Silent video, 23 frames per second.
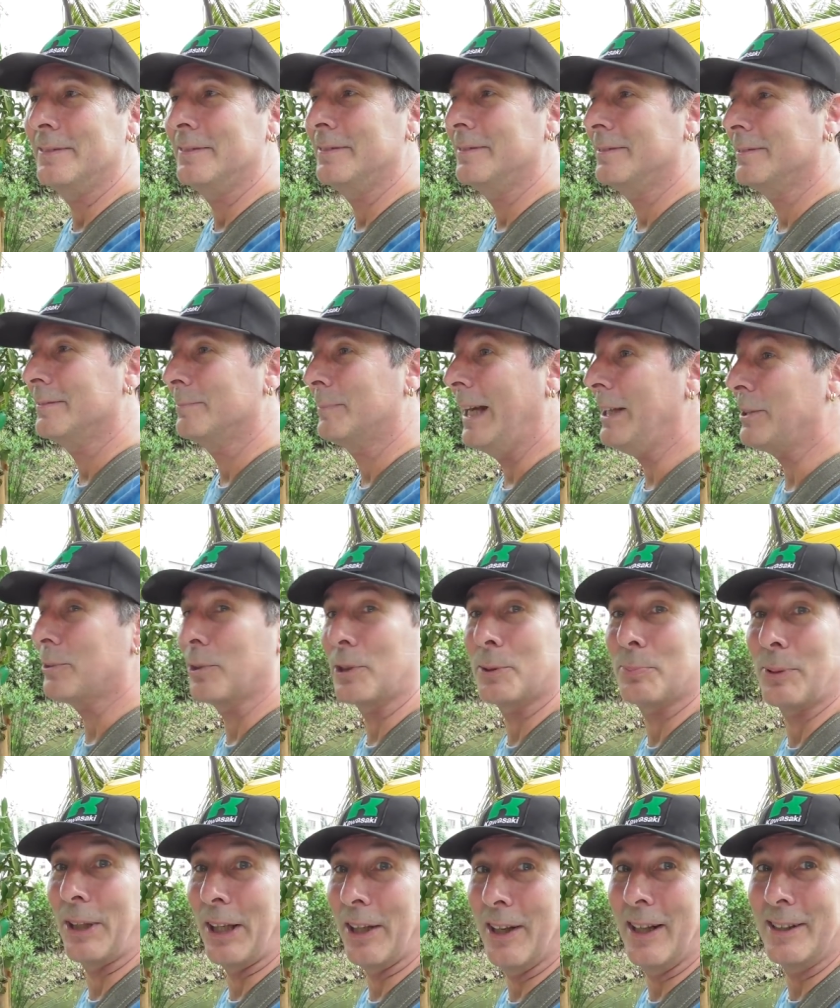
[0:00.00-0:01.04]
The place looks
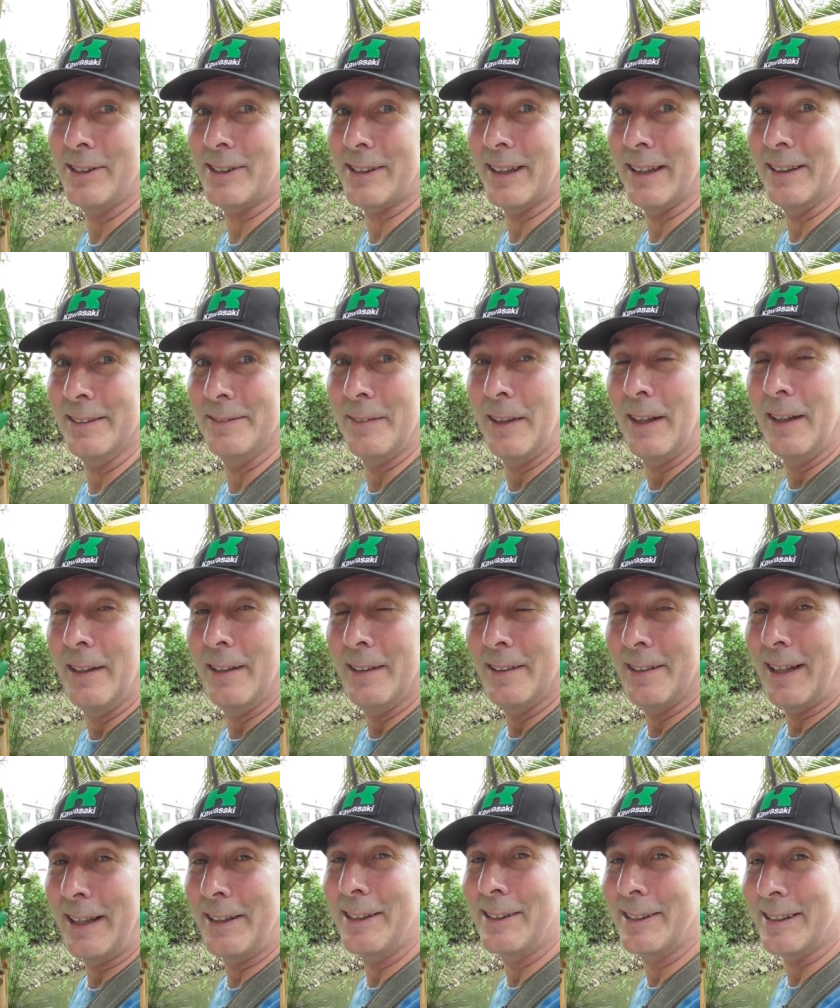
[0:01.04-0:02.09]
pretty nice though.
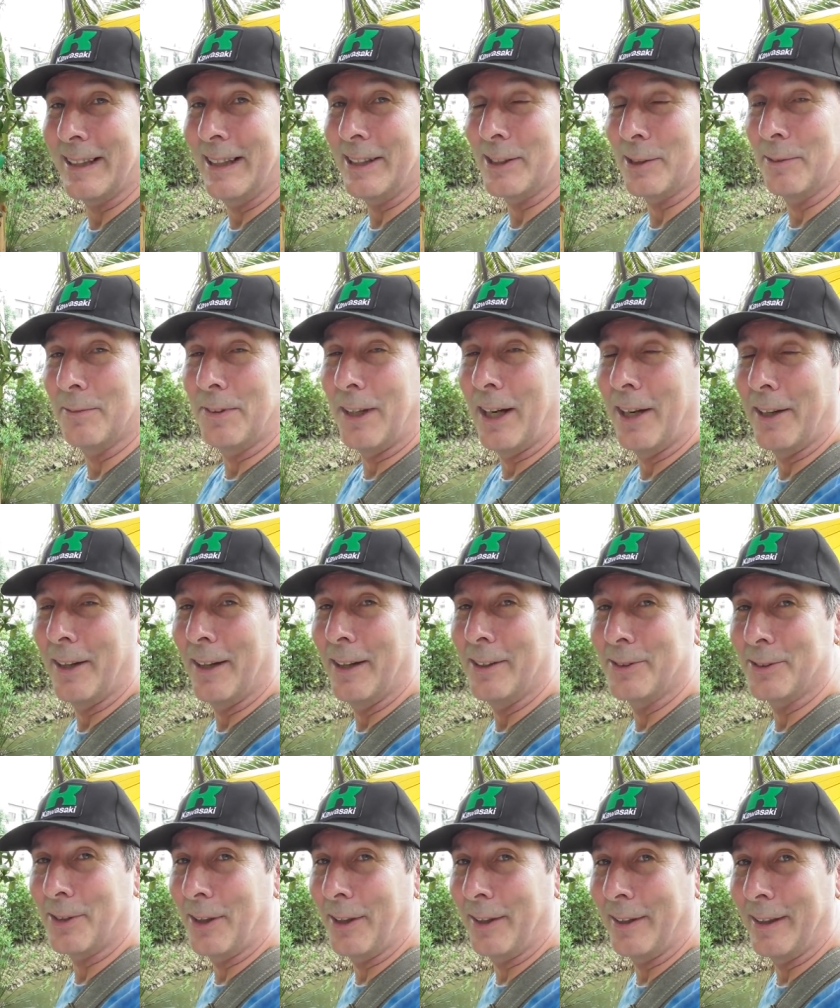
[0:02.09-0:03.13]
I did see some
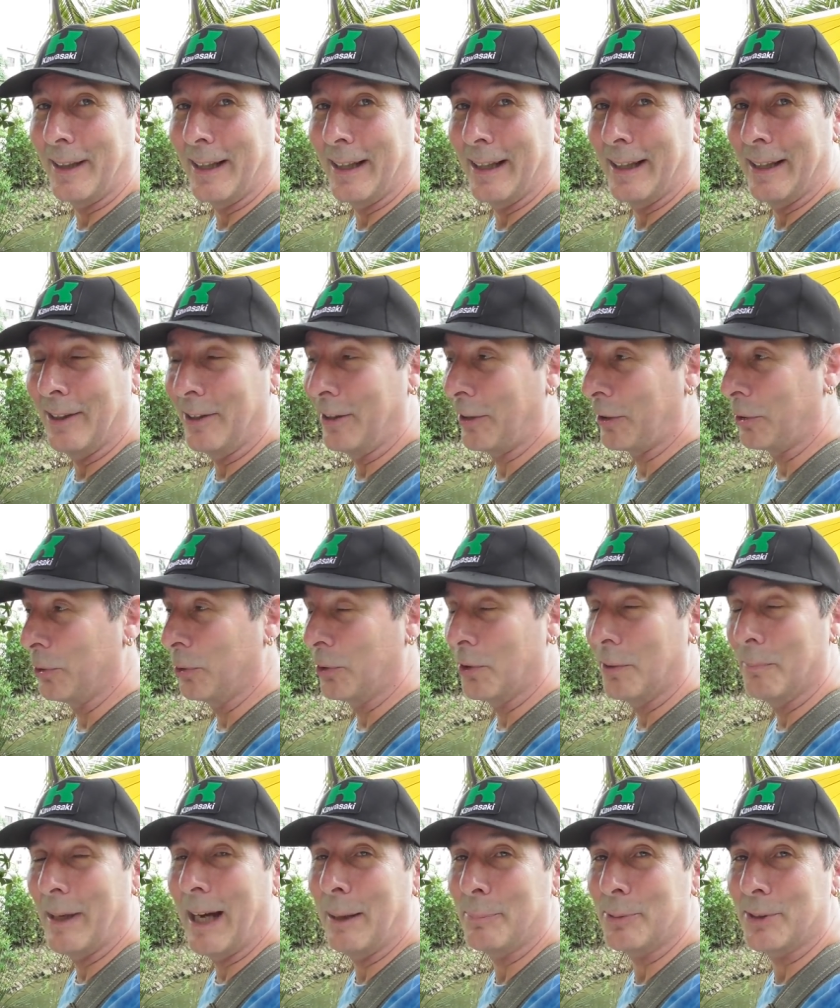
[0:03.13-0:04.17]
photos on, uh, on Google
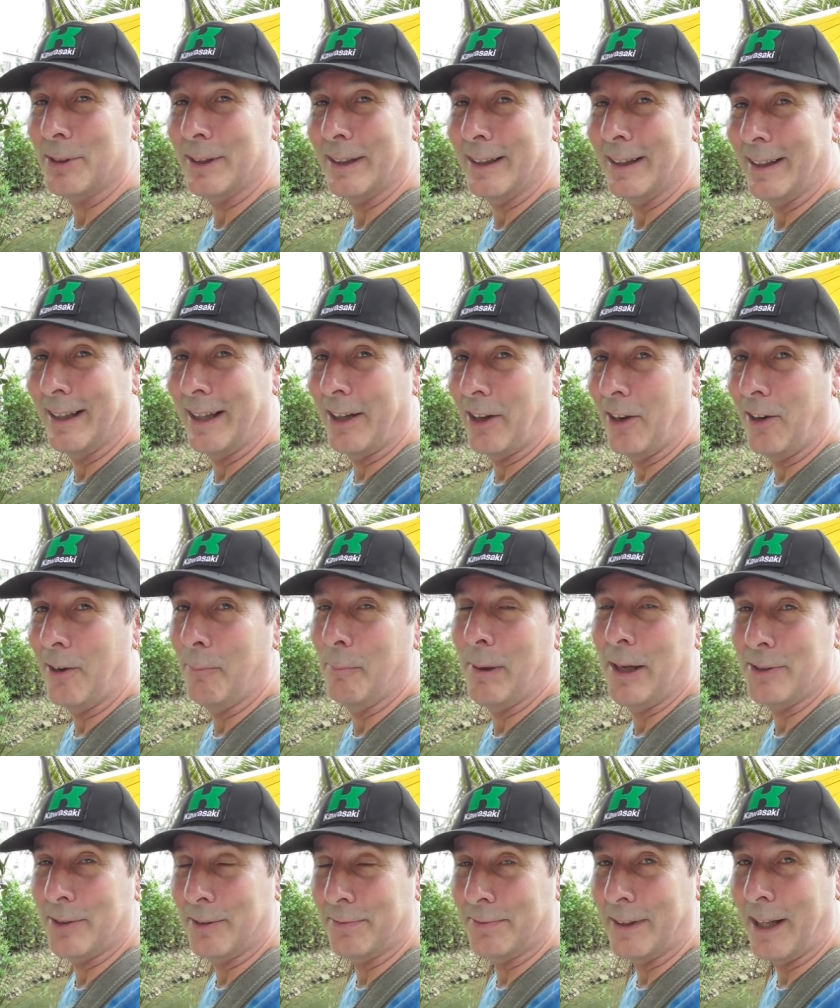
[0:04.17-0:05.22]
Maps there. They had a whole
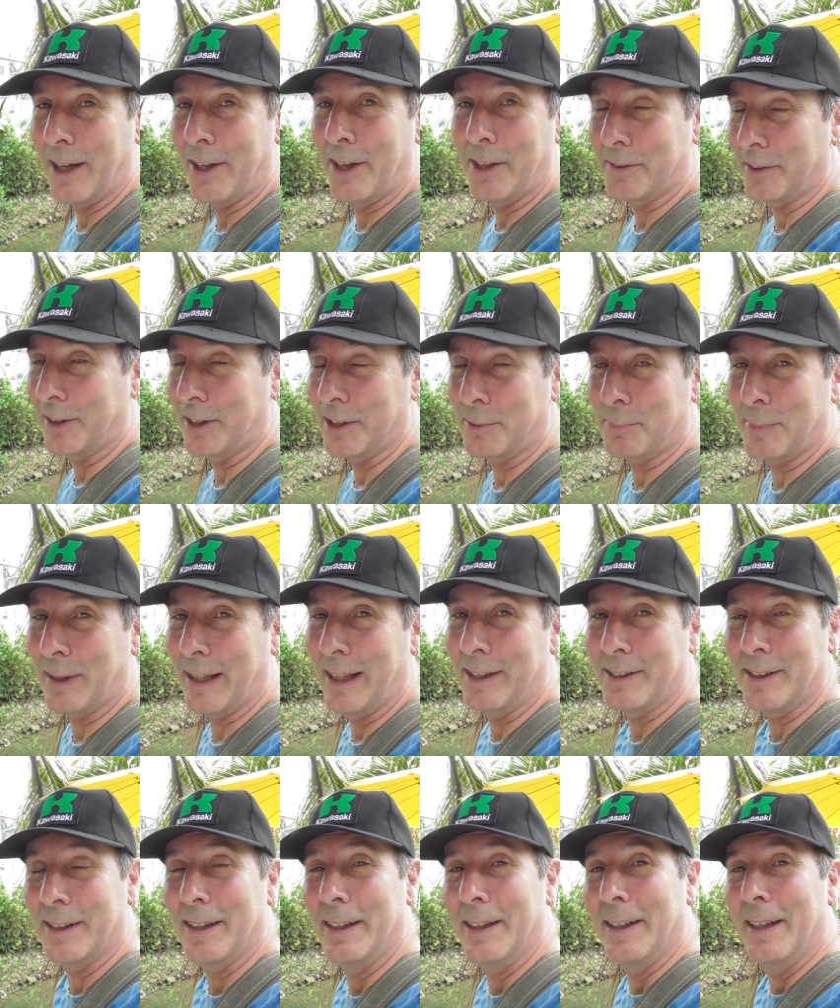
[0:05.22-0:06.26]
bunch of photos for this
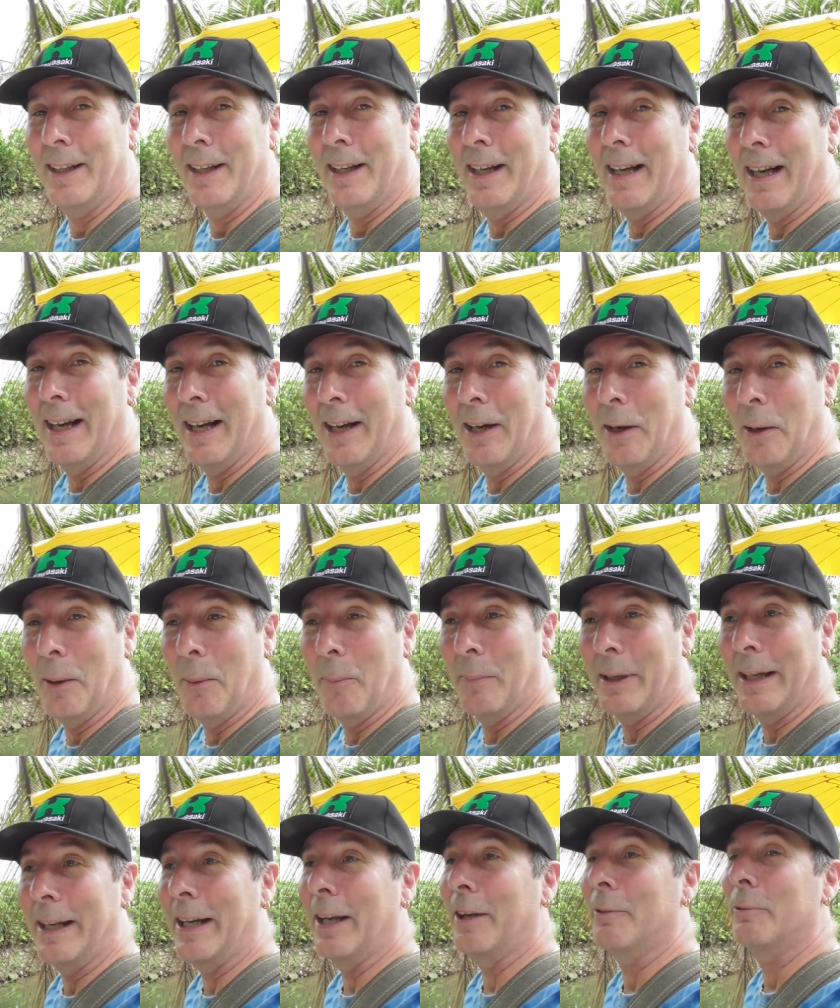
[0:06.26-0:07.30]
place. Um,
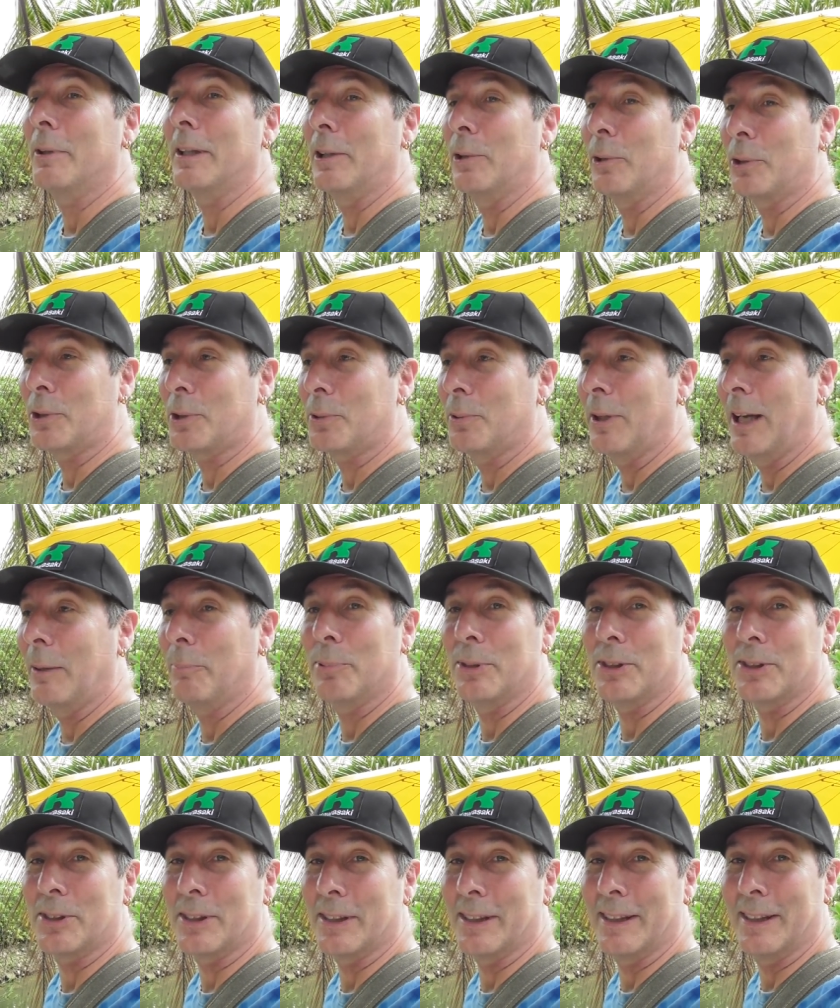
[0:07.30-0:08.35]
and it really looks quite
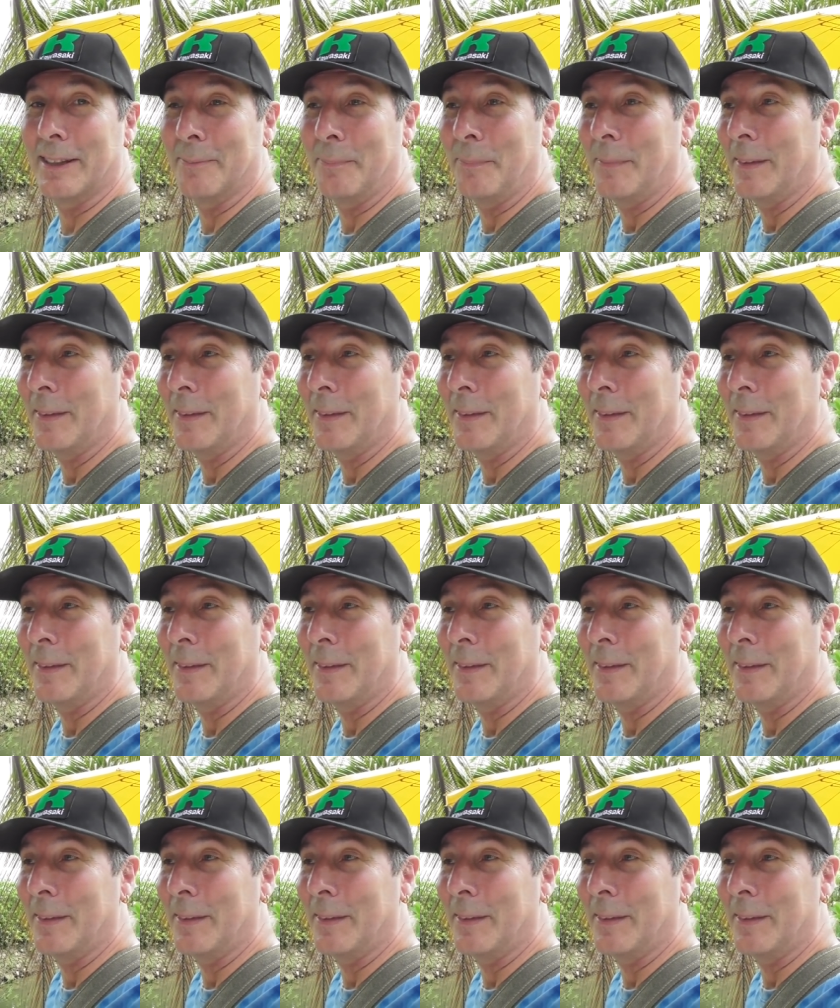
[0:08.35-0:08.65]
pristine.